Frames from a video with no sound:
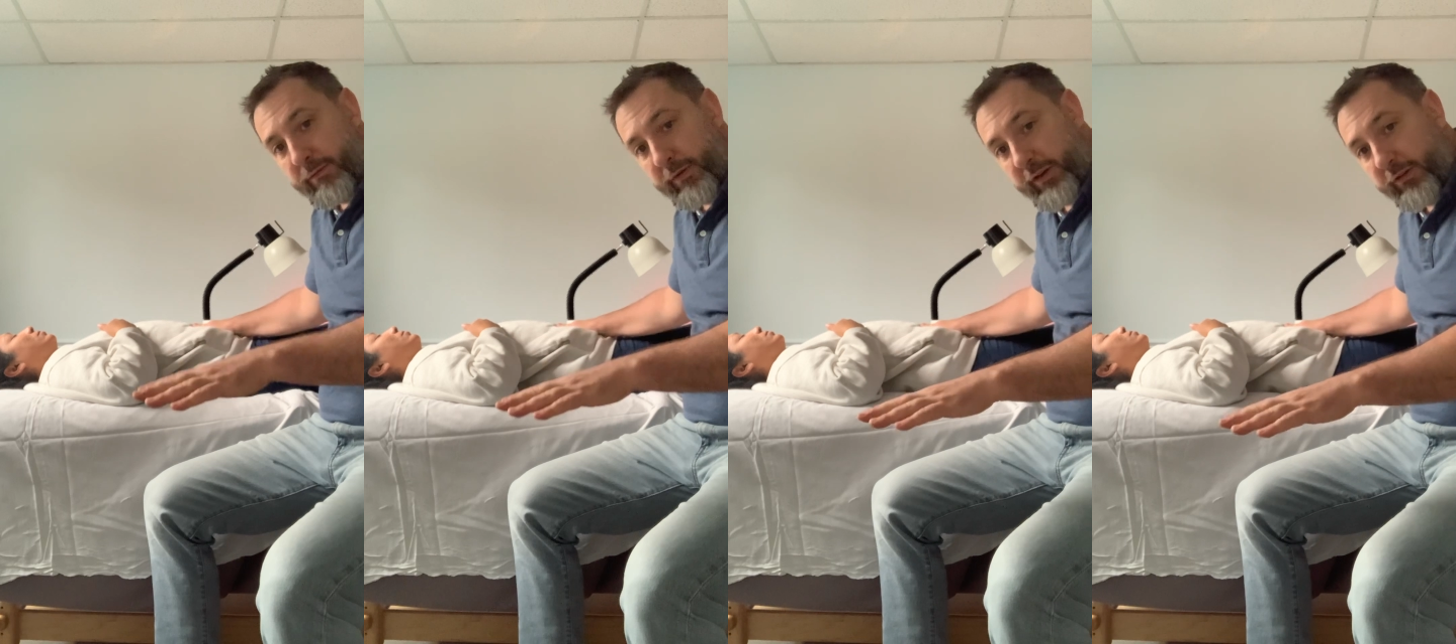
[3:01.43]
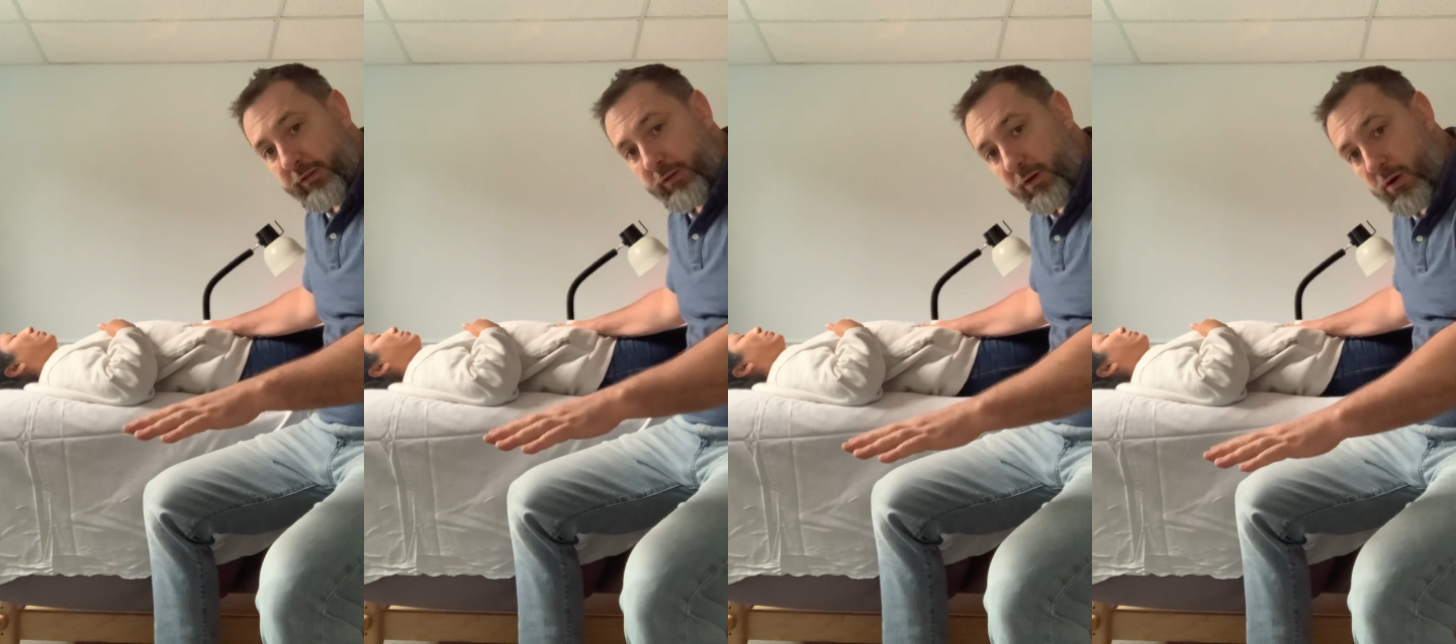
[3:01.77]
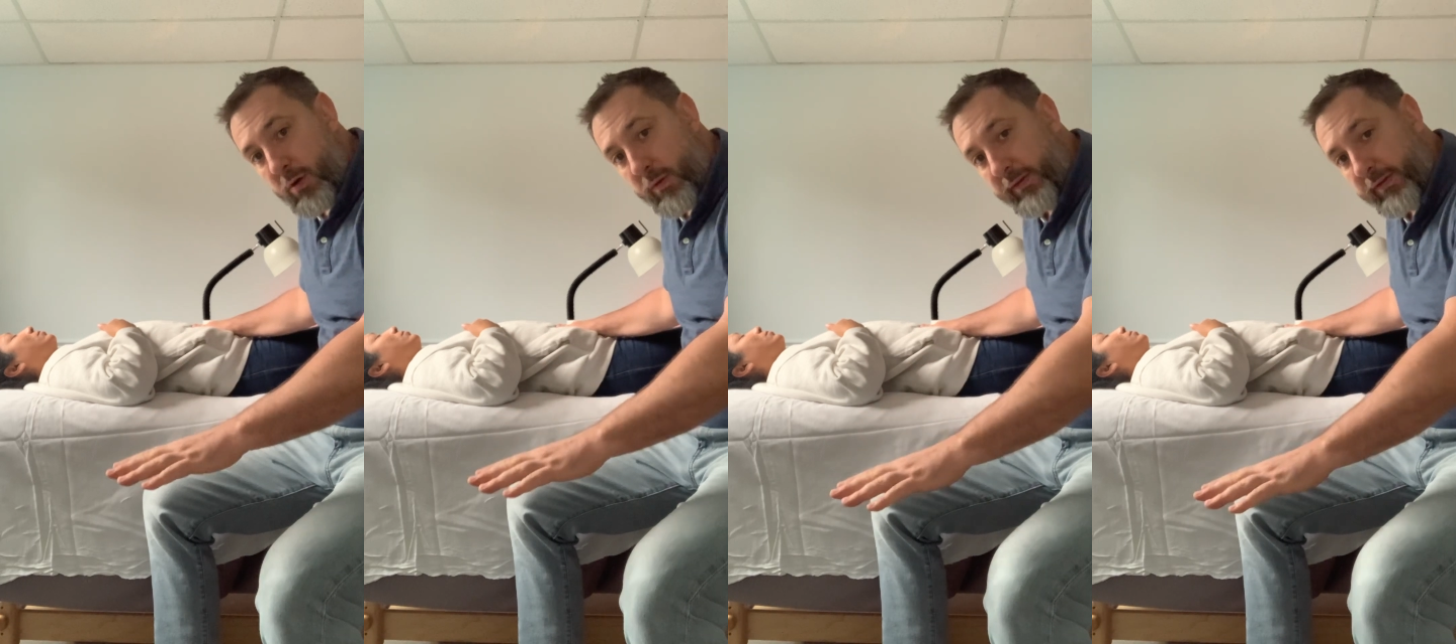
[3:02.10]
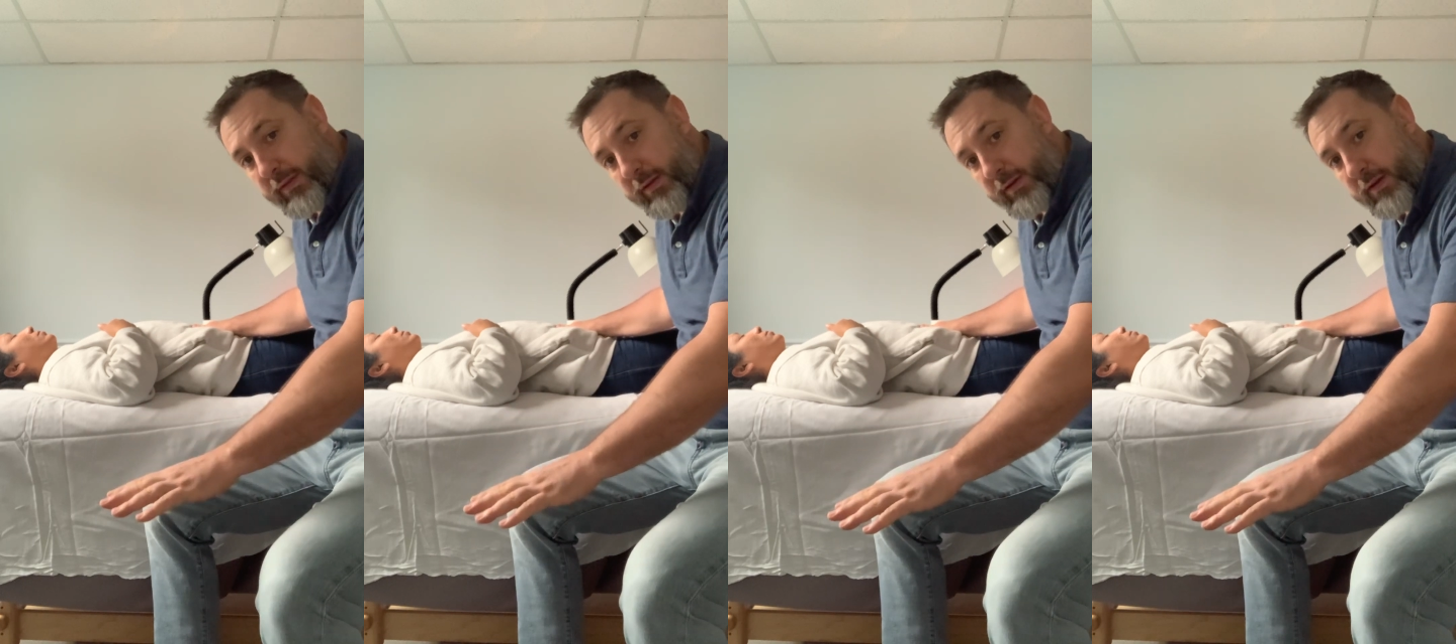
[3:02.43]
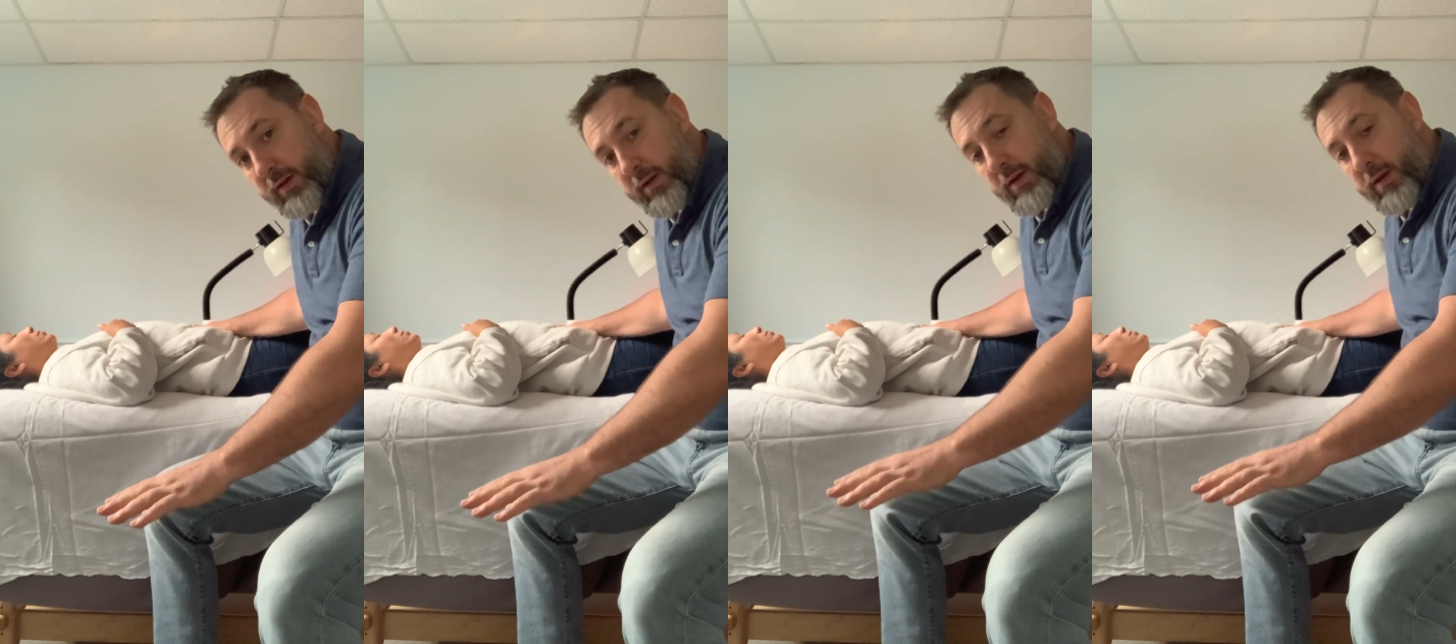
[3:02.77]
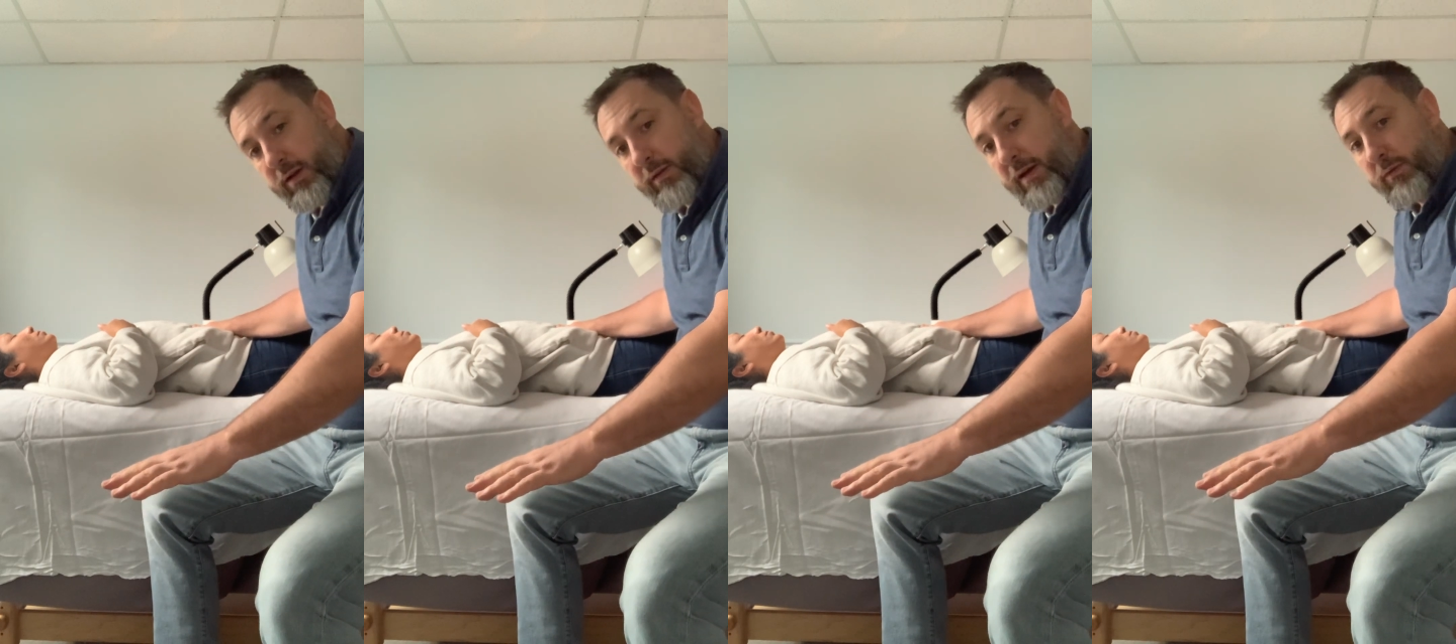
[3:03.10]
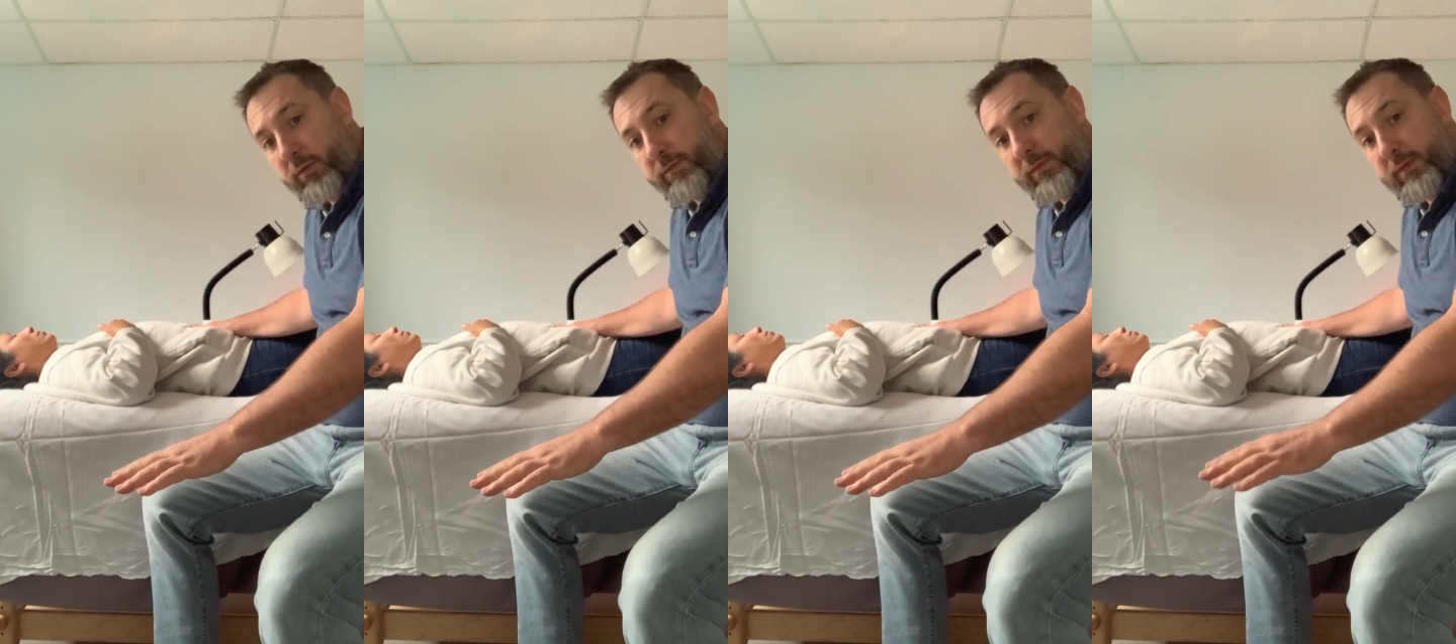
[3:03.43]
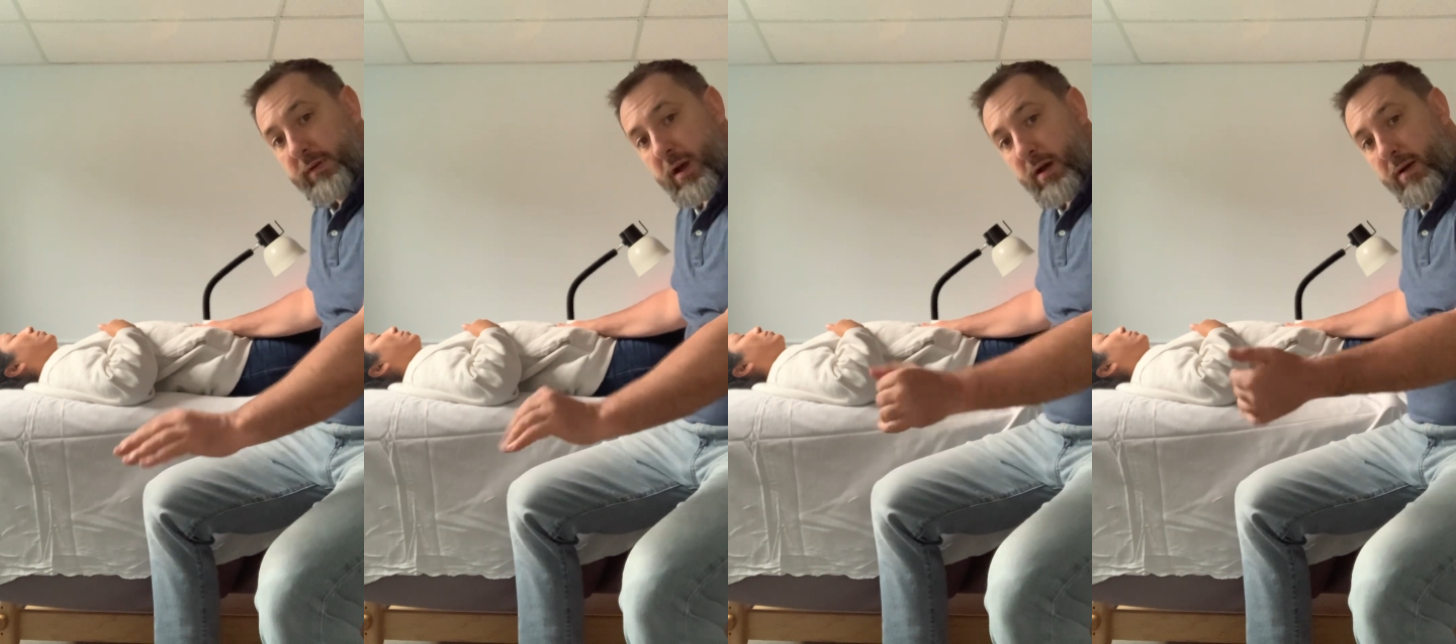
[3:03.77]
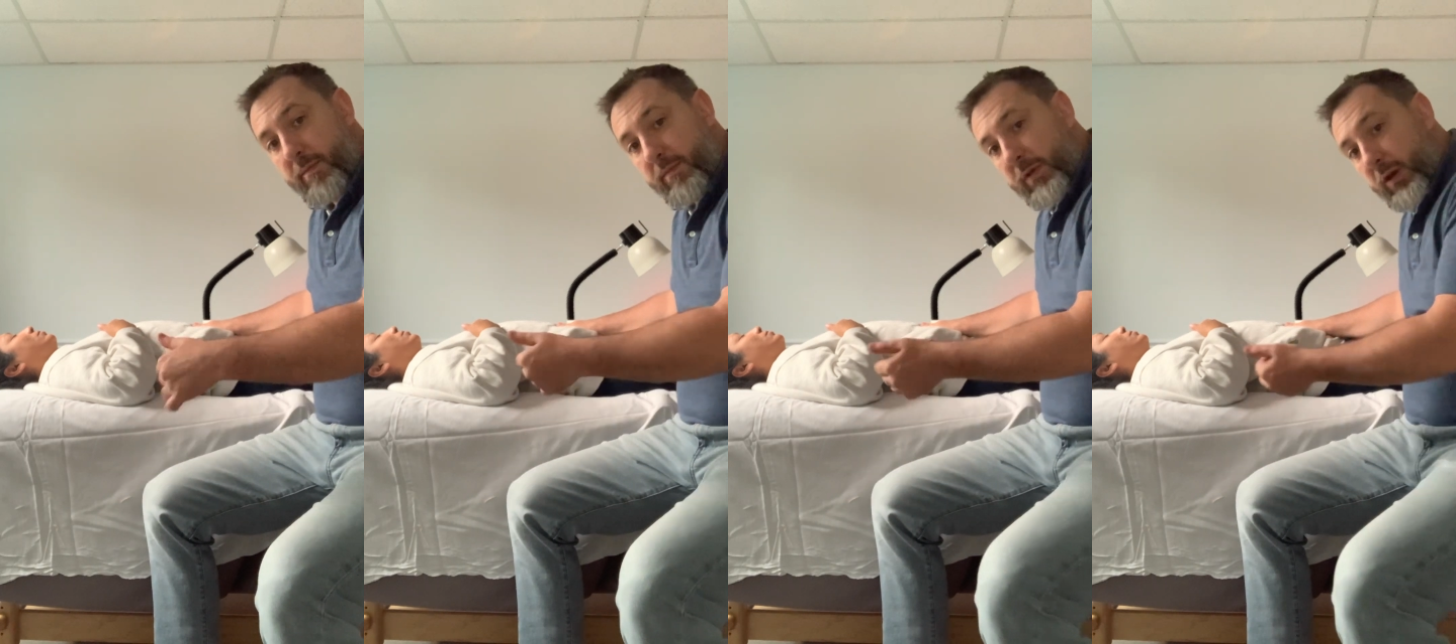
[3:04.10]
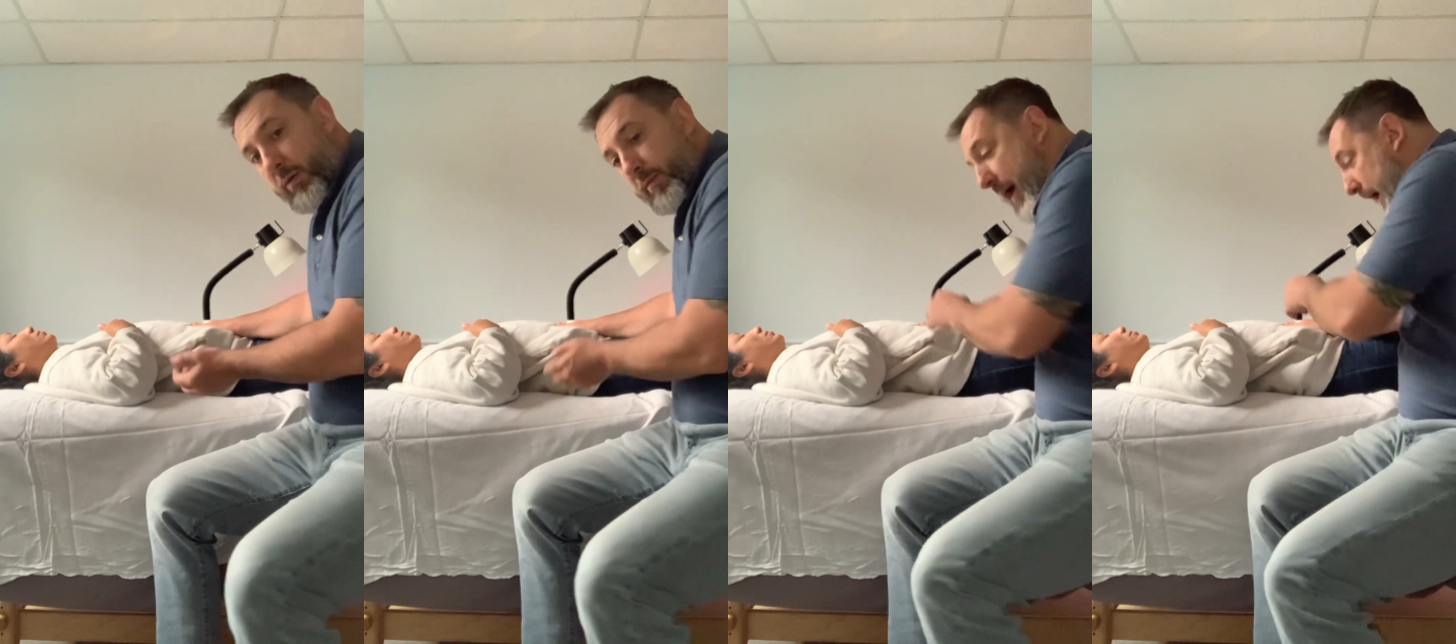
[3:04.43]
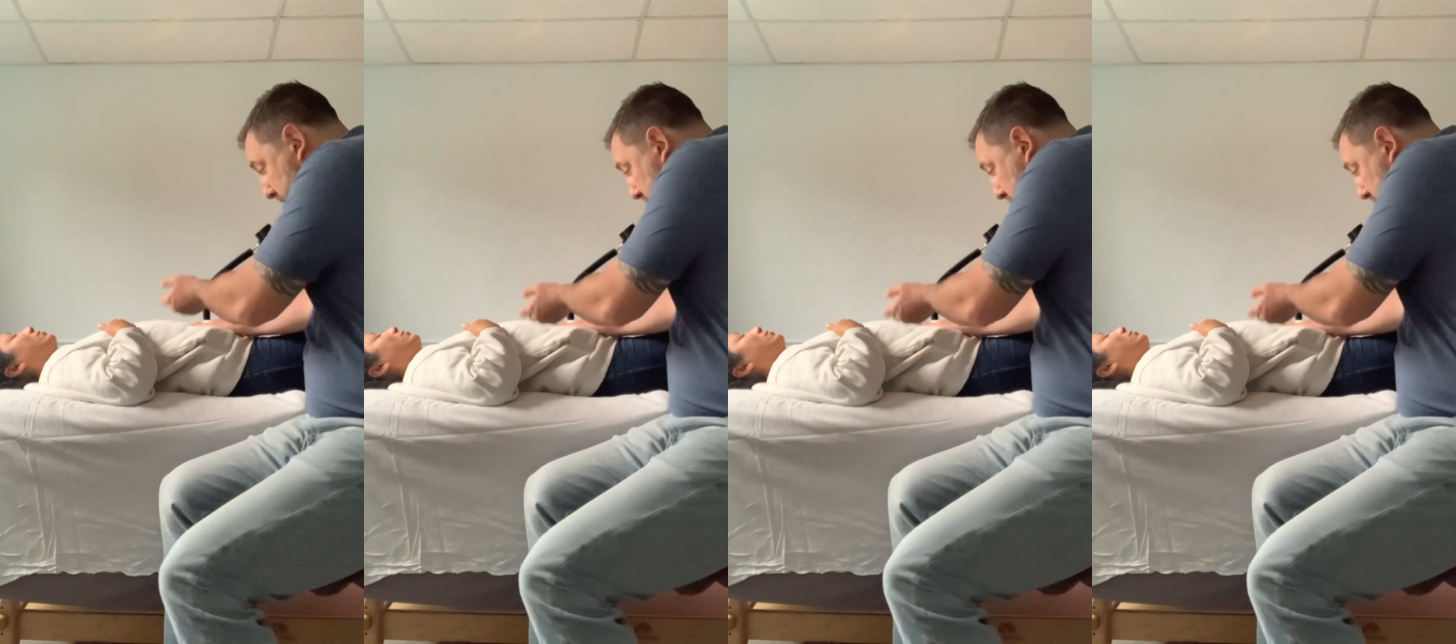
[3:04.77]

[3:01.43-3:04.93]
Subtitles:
reached low into the level, back